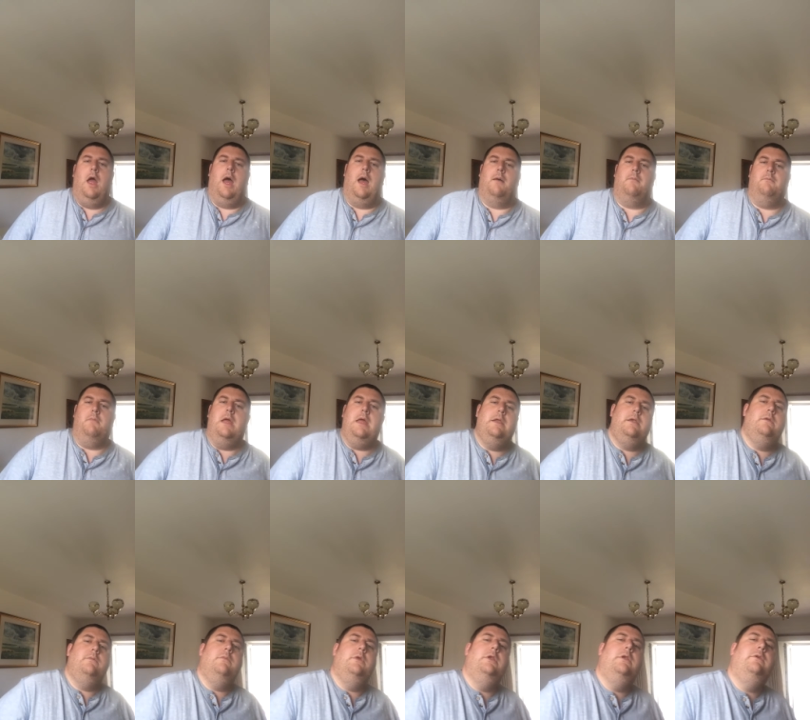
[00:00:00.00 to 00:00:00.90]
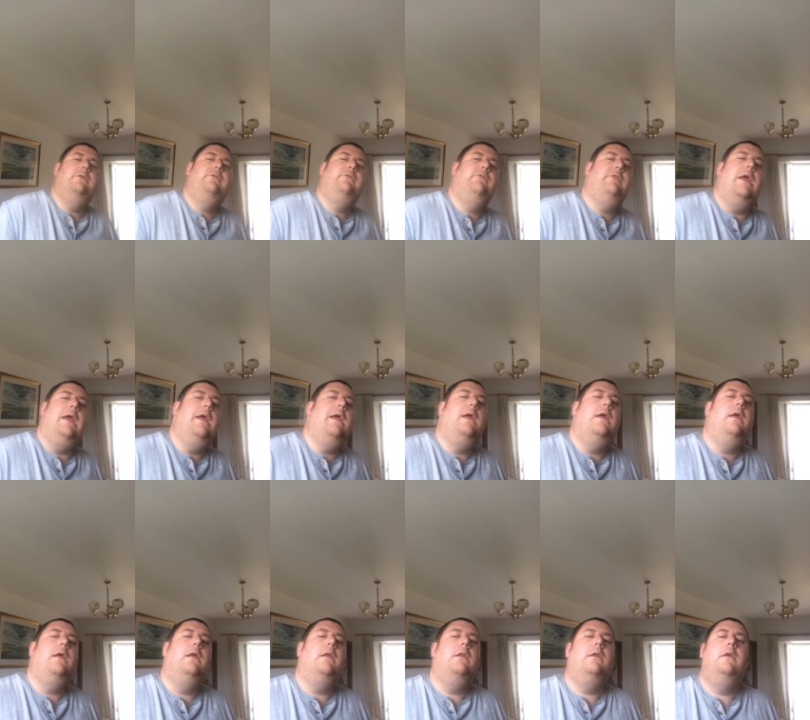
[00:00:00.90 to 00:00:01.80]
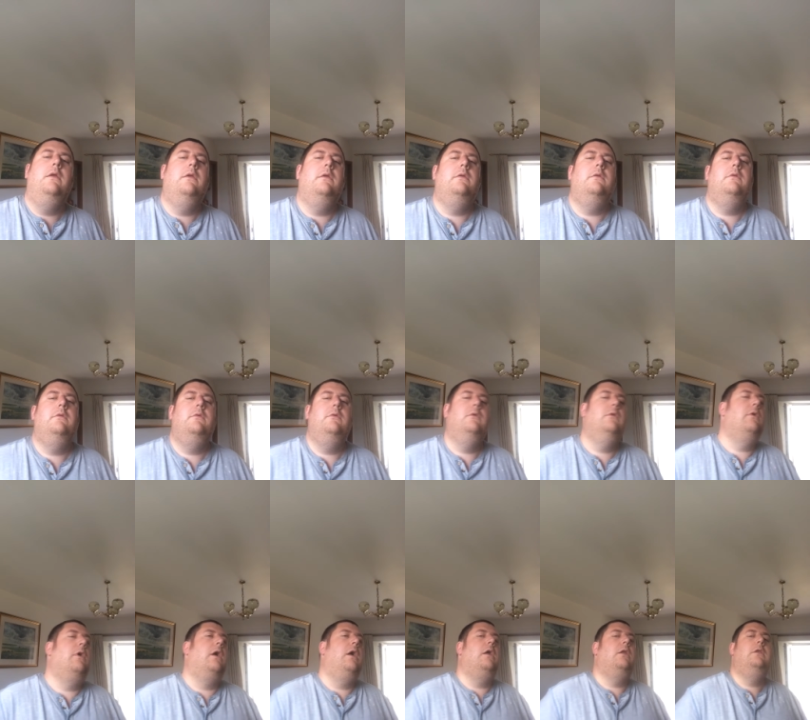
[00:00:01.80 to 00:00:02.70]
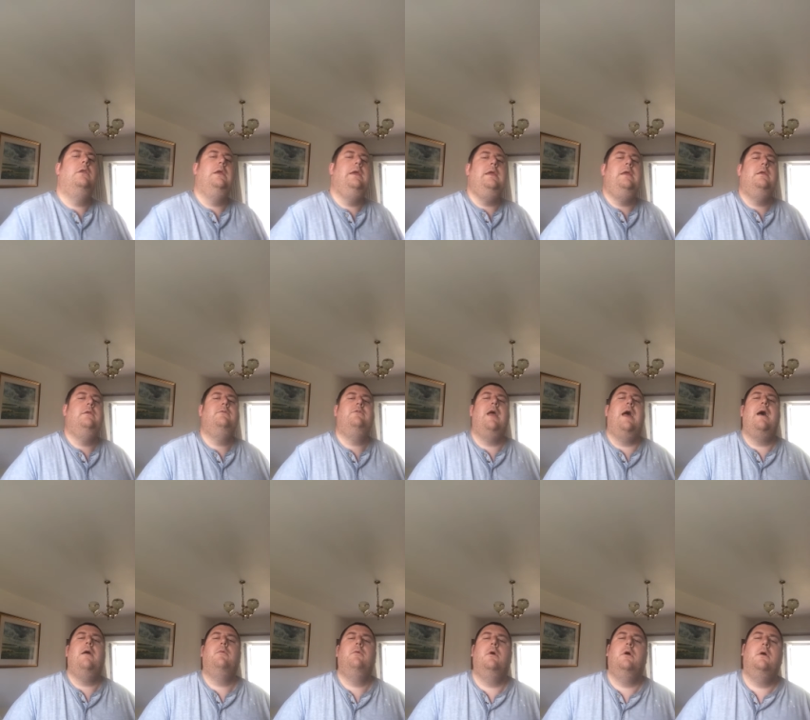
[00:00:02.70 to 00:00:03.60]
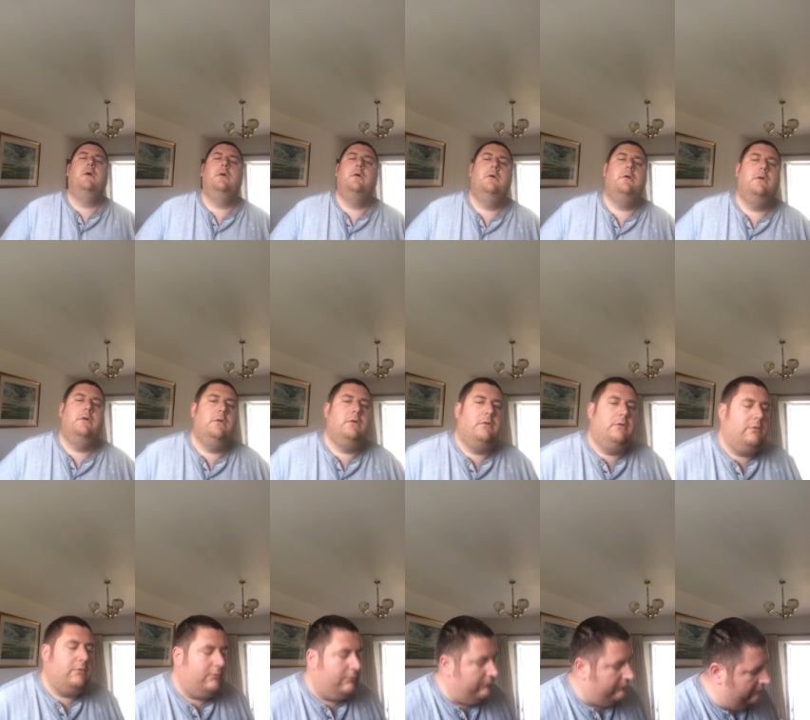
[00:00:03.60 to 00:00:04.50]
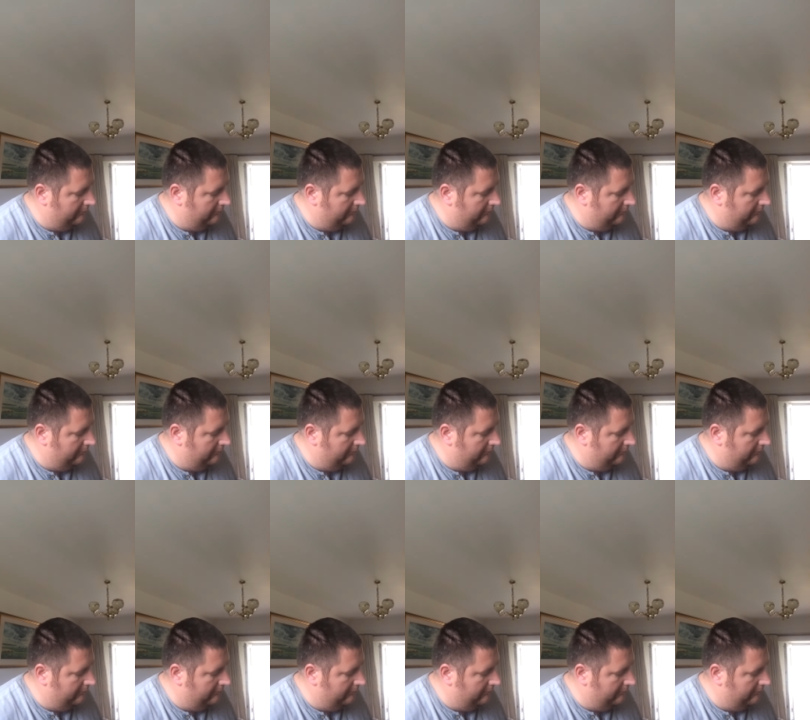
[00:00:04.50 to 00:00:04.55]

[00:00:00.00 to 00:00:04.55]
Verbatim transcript: I met him in a cell in New Orleans, I was.